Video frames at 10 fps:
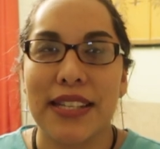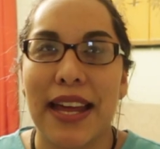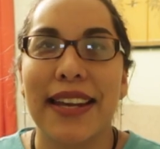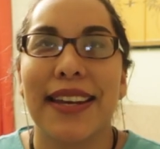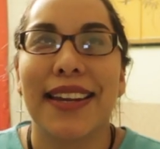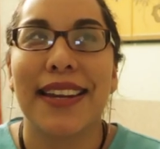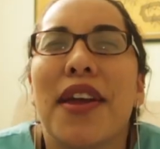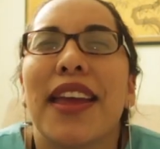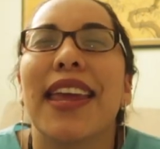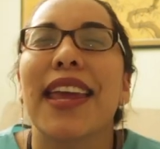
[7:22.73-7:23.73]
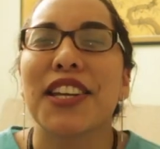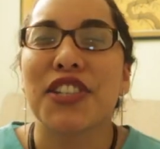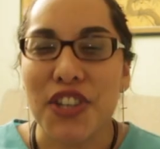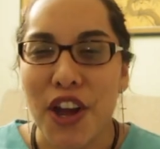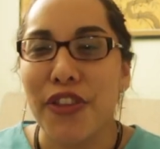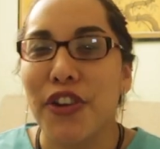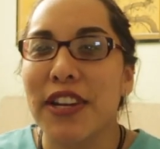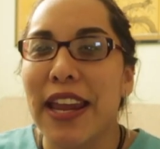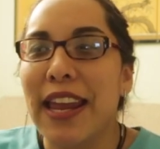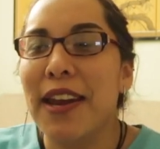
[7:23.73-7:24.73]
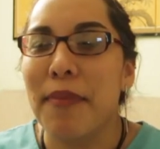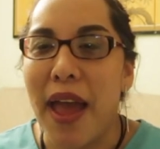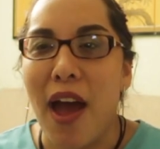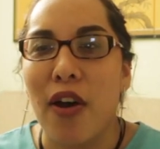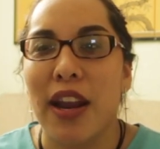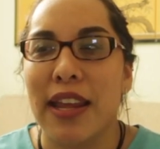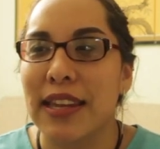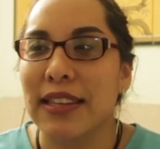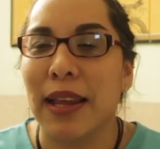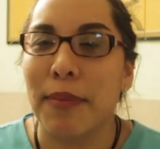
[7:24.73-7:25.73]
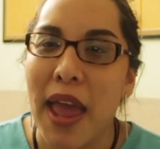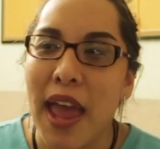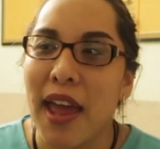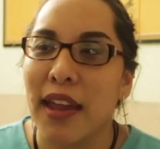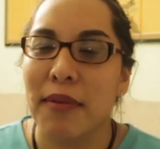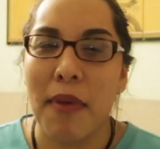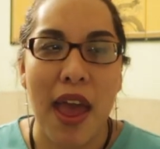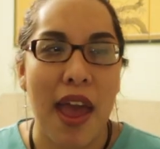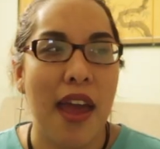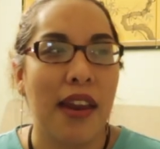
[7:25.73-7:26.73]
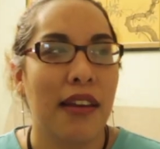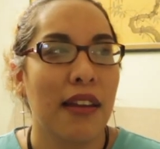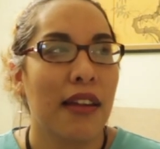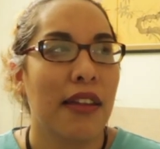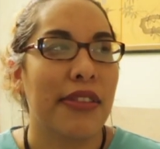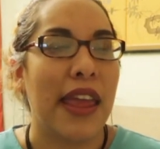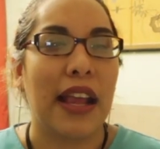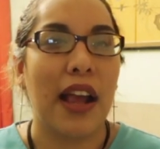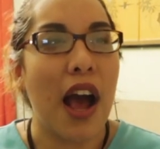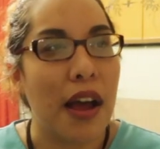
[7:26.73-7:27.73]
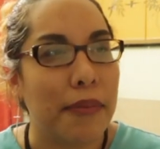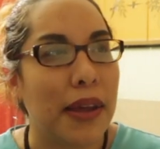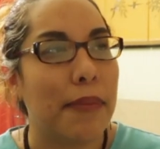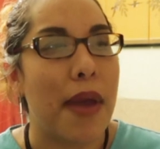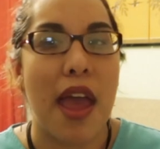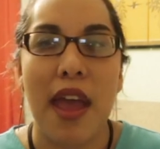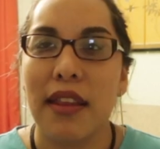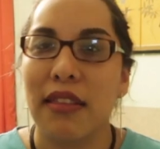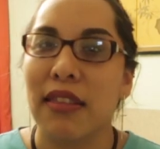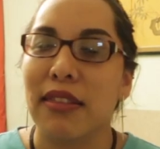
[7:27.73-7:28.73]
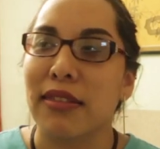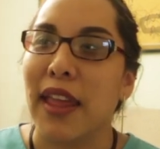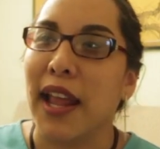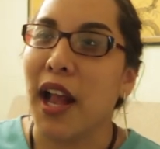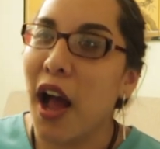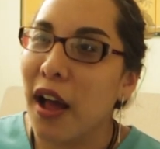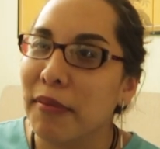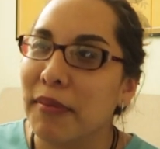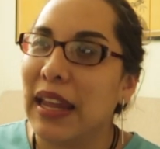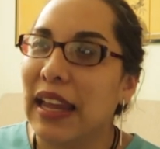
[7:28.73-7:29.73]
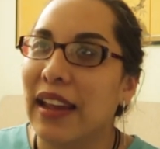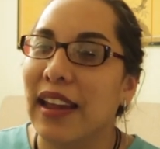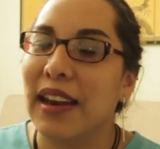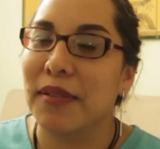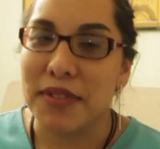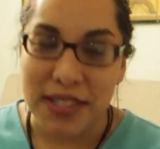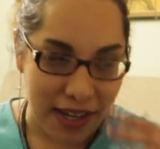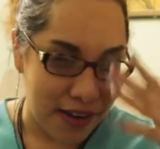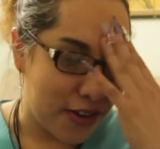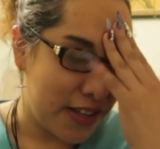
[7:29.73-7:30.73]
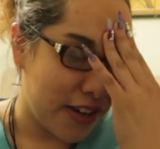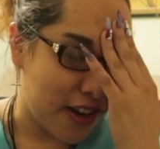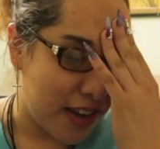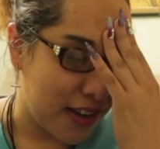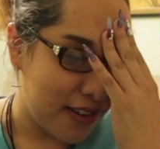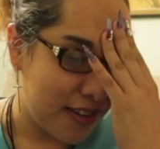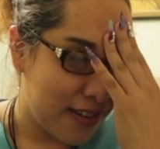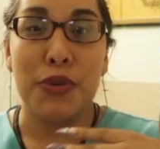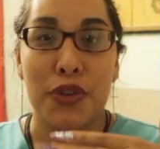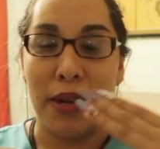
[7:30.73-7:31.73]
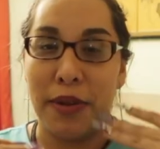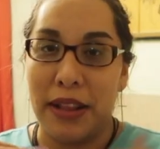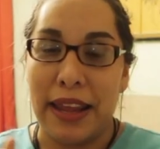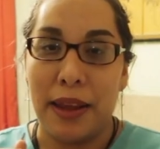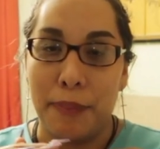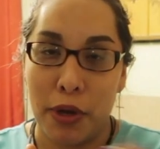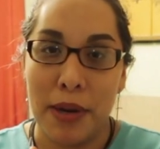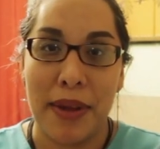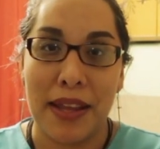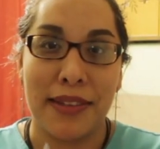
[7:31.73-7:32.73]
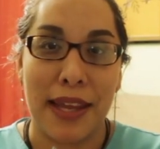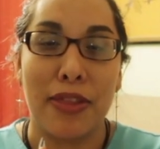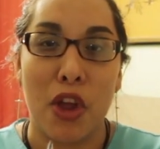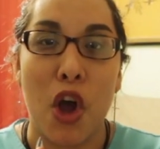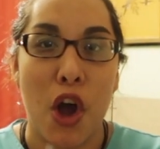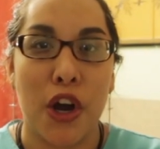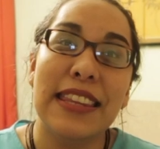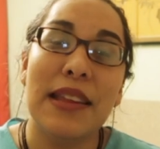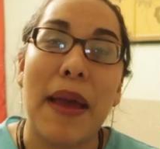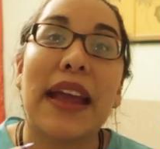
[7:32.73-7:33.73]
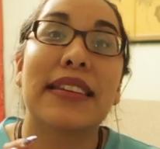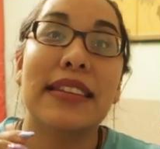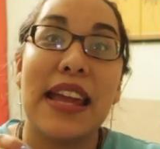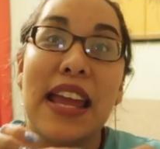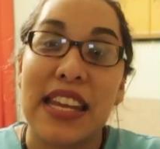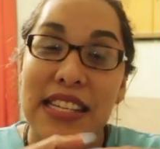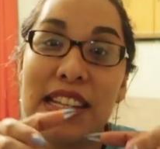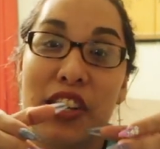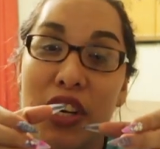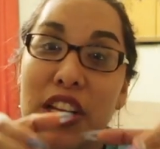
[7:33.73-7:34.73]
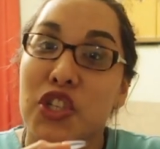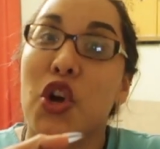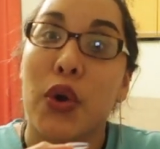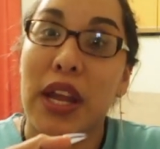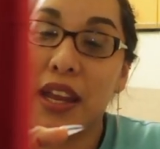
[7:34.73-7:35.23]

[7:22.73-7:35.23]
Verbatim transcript: son, he is shot, they're taking him out and he's like, man, man, they got me, man. They got me. And I'm just like, oh dear God. I was trying to like put him inside the car in the back seat and he's literally choking.